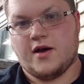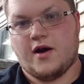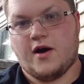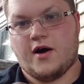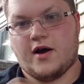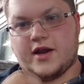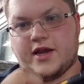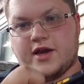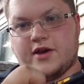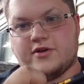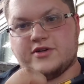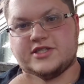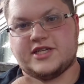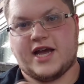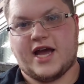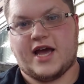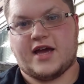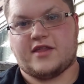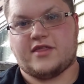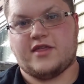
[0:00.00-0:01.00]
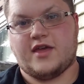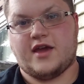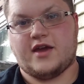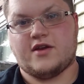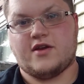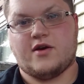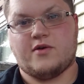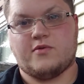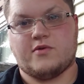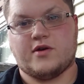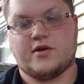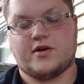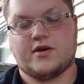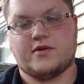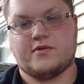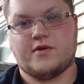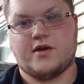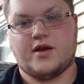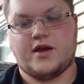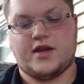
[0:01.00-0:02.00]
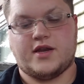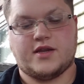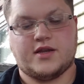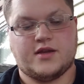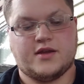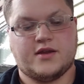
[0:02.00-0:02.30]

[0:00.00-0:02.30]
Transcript: audio jack thing not working right.